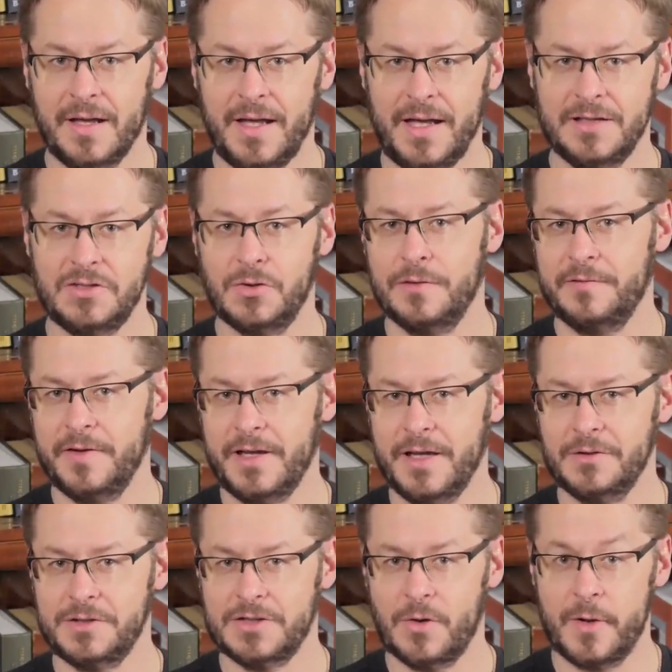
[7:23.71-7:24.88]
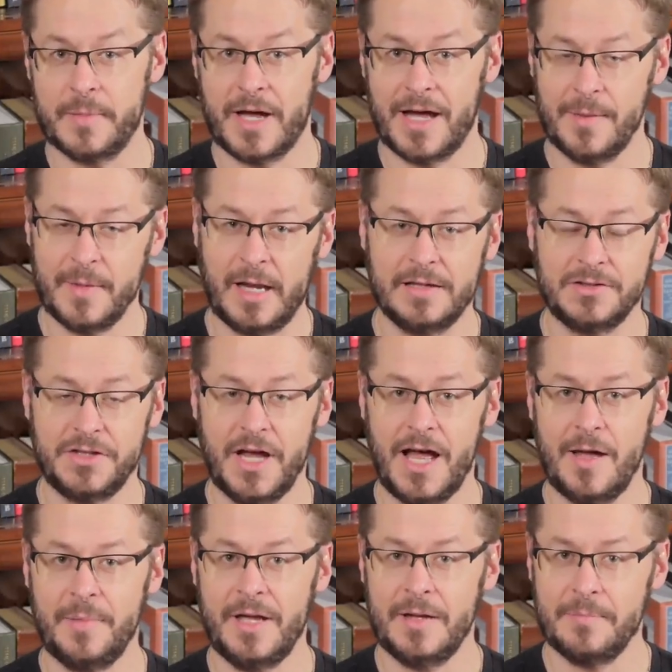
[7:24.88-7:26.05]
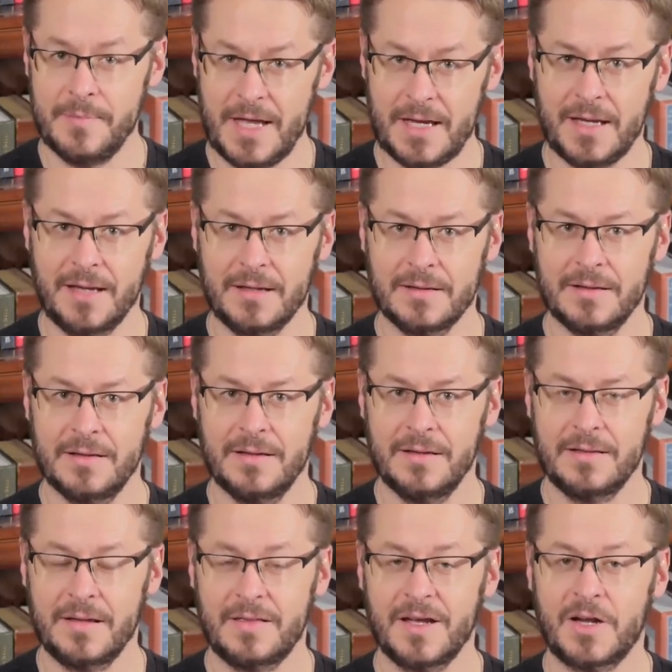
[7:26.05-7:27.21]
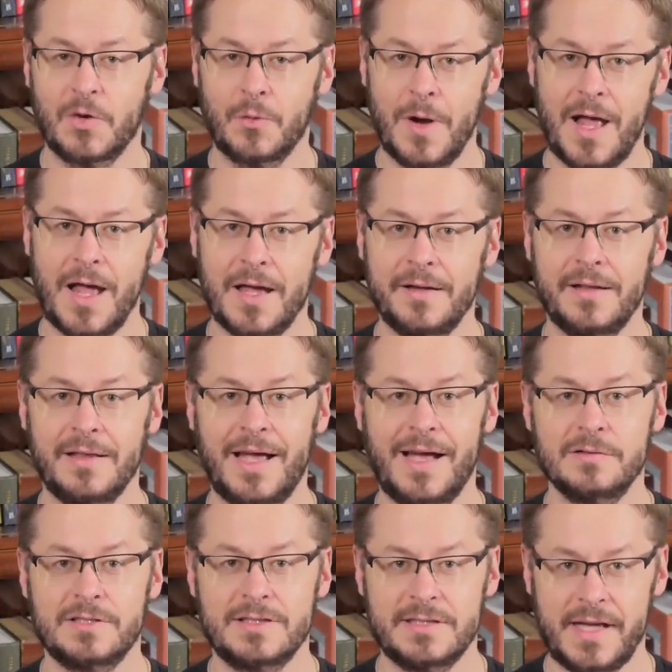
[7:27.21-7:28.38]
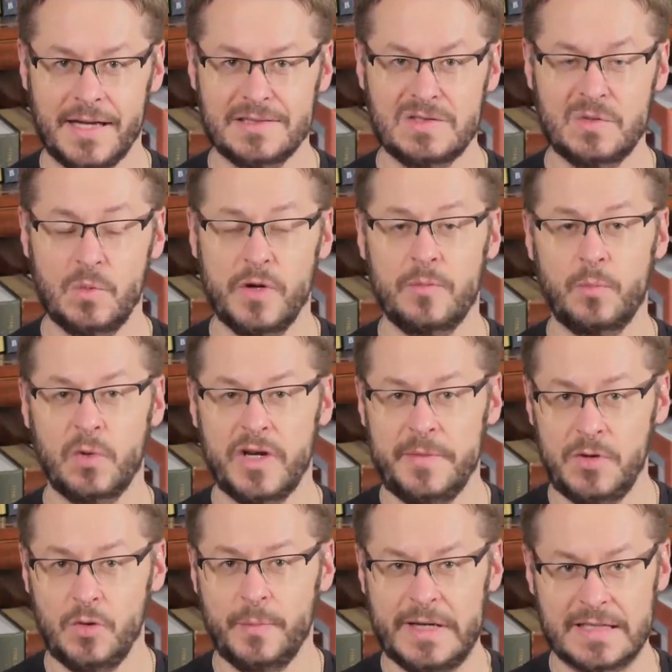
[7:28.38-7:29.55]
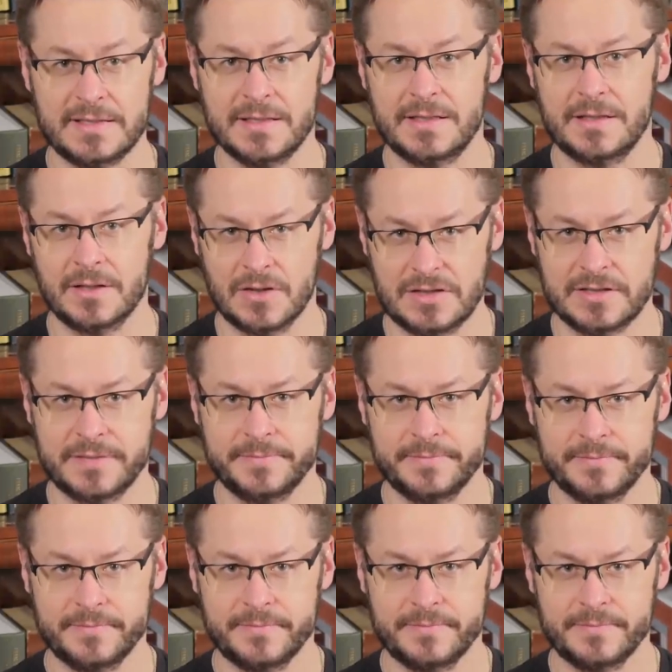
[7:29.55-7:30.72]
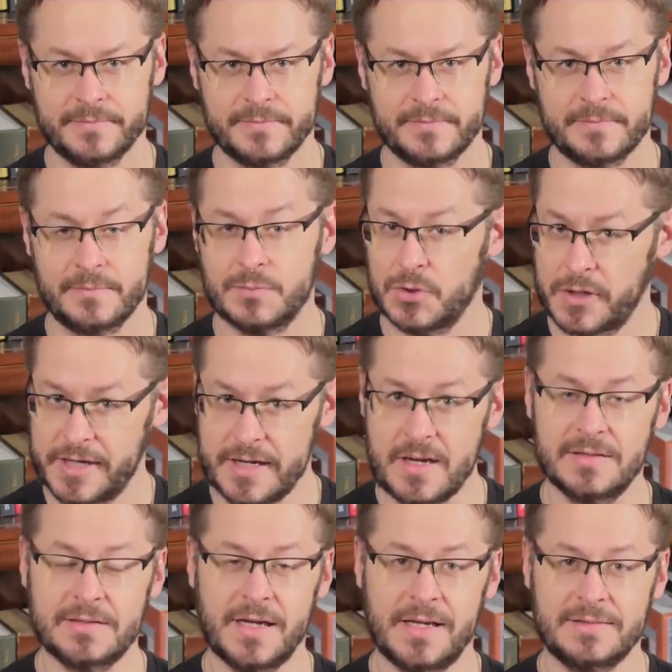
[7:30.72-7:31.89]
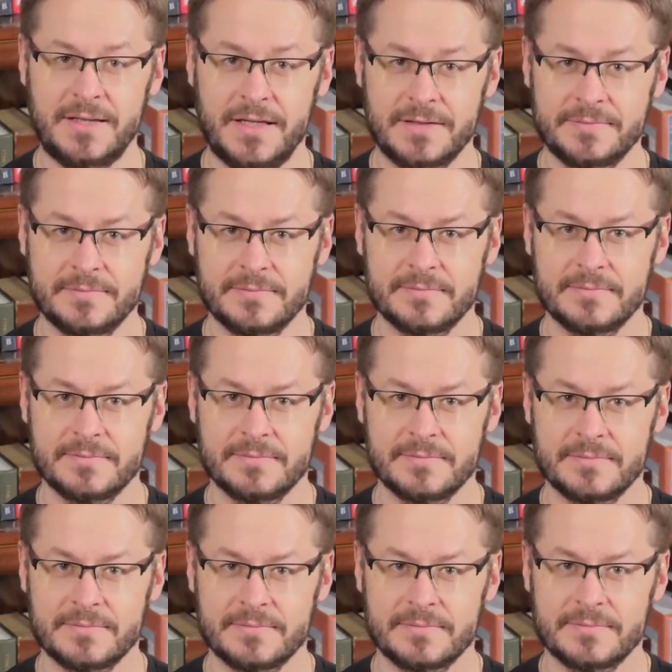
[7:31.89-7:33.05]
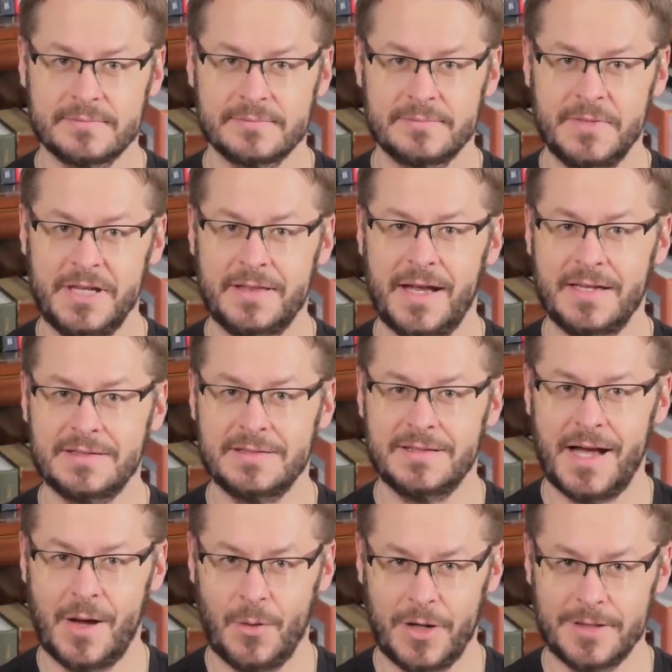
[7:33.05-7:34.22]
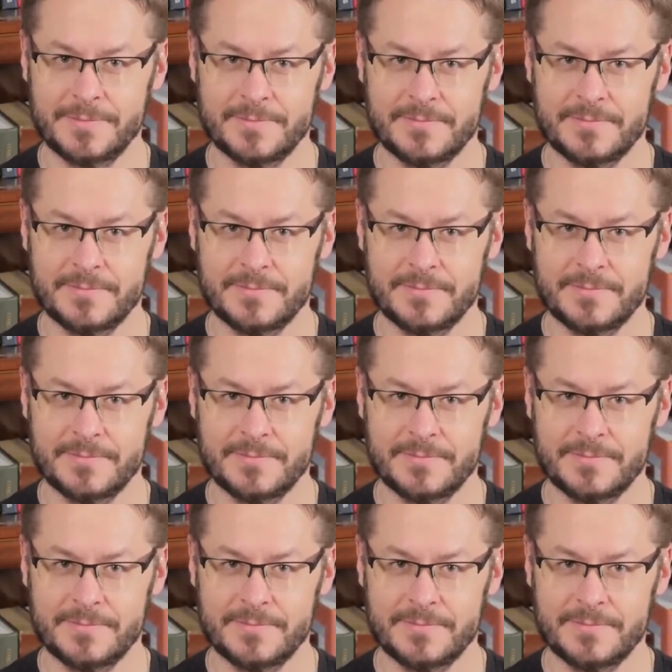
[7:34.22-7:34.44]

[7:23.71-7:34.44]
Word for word: and to a video showing Muhammad Hijab admitting that the Quran allows sex with prepubescent girls. Pretty disgusting, but that's Dawa.